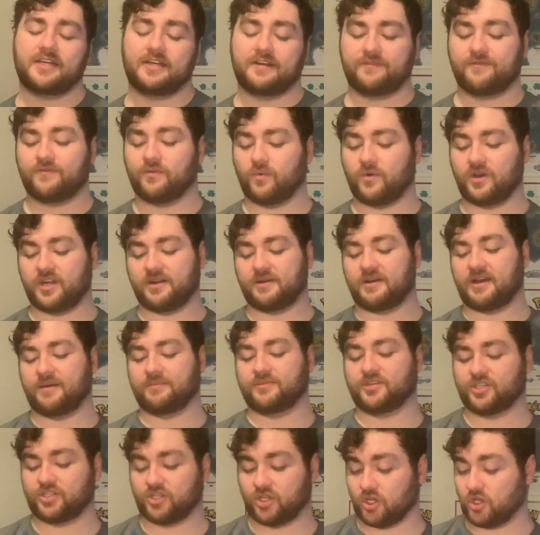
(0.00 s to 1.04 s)
for what I'm
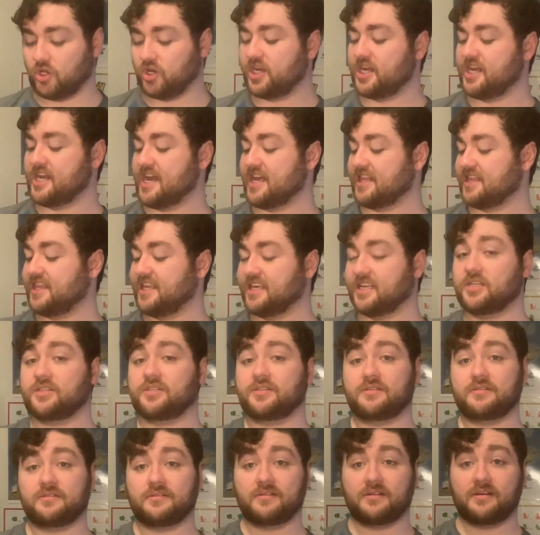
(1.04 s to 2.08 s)
just looking at
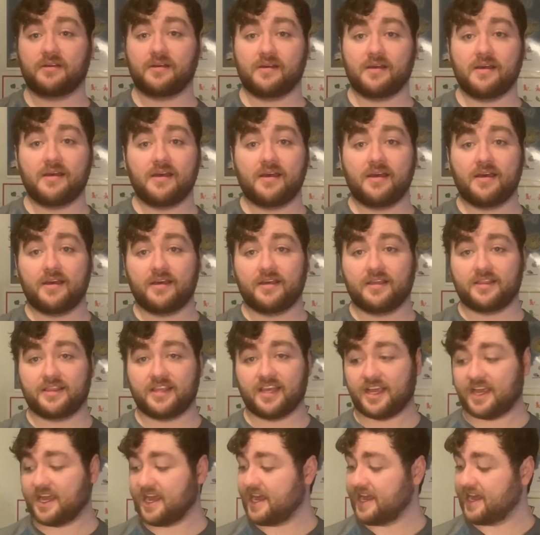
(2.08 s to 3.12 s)
this,
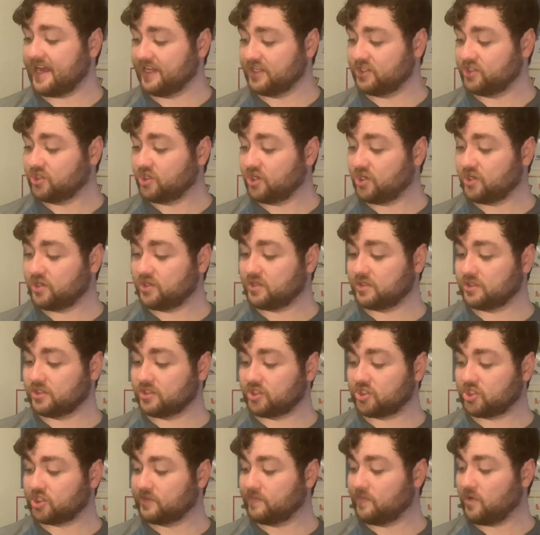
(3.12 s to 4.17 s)
that has
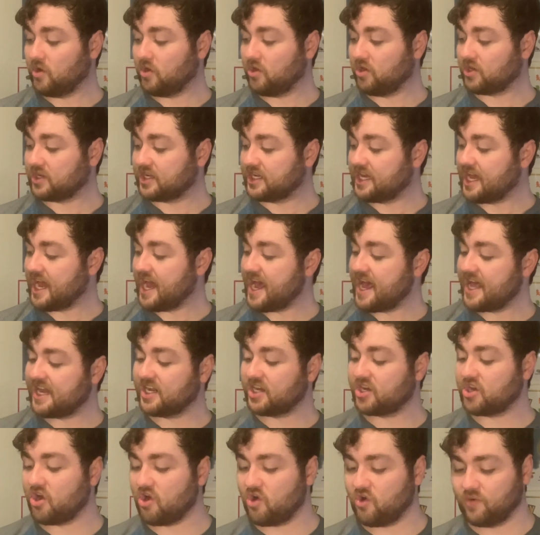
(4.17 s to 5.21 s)
small
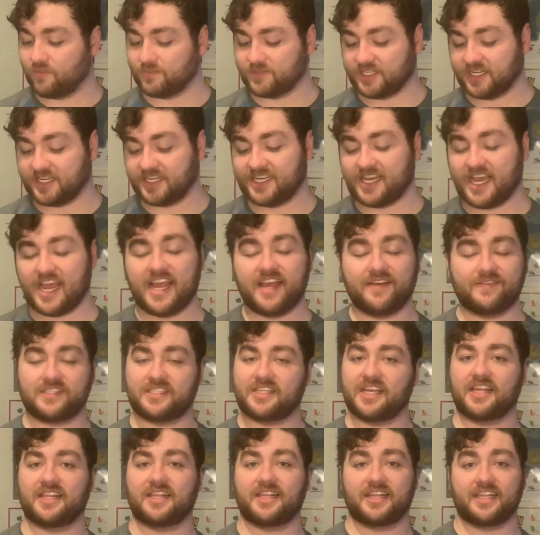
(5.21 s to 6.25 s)
catacombs and caves
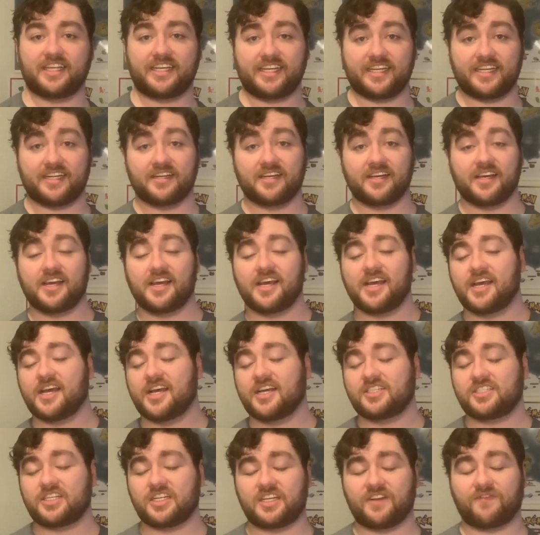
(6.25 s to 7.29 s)
that lead
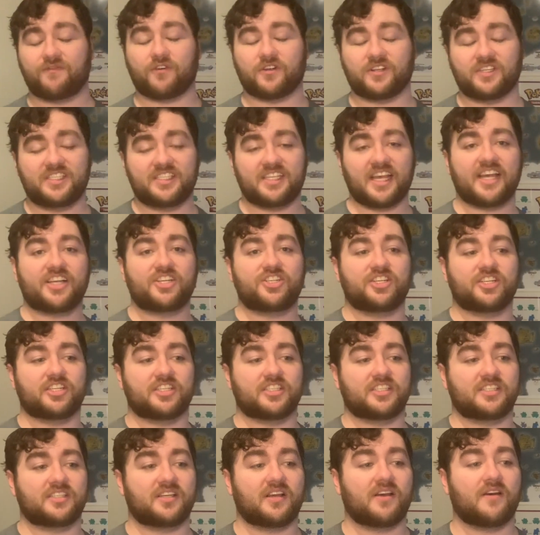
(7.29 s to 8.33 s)
to different
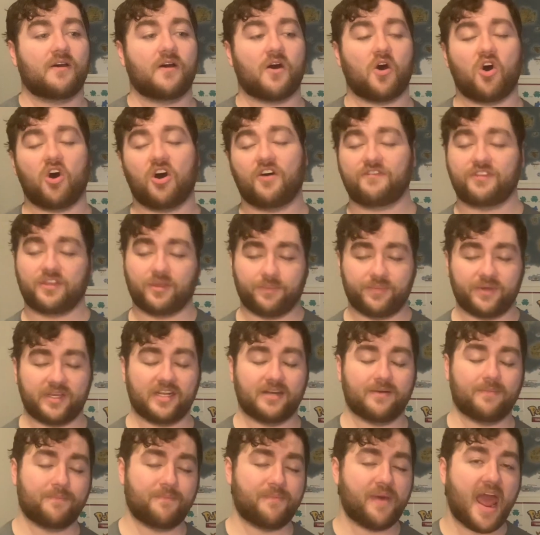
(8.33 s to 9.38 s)
sections off the
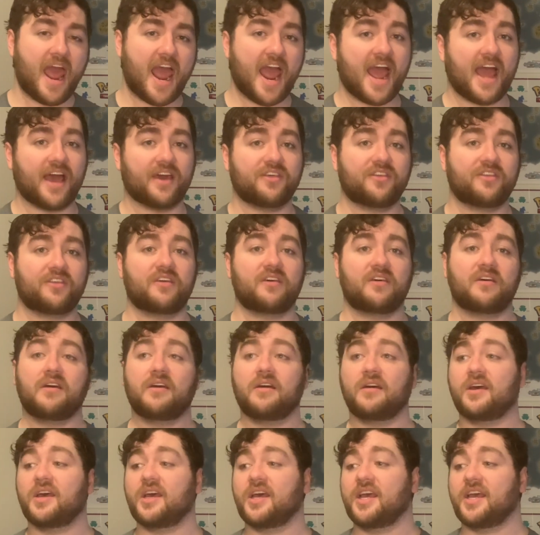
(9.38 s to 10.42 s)
beaten path.
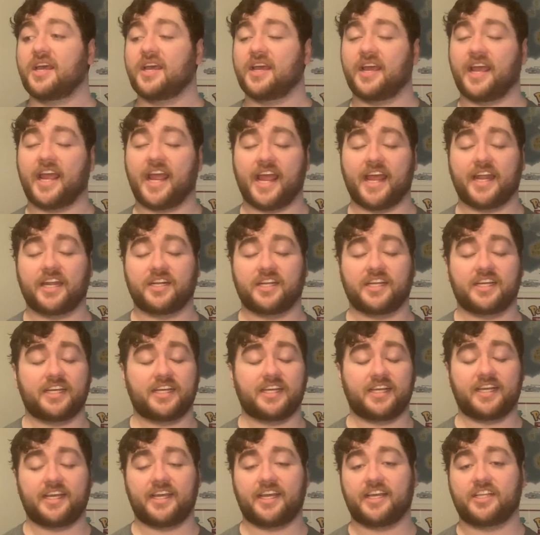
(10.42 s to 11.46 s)
And
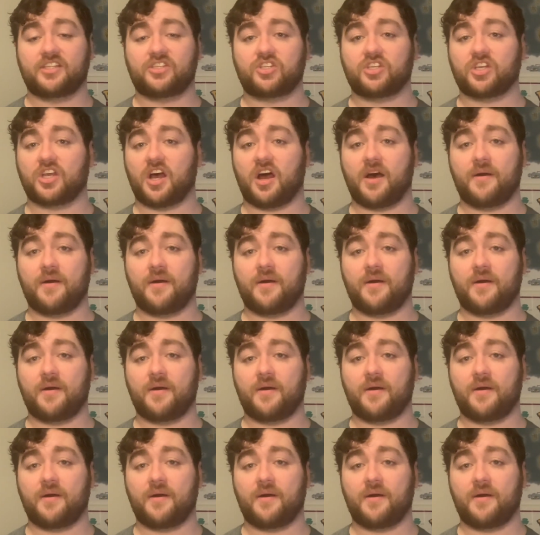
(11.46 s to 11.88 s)
it's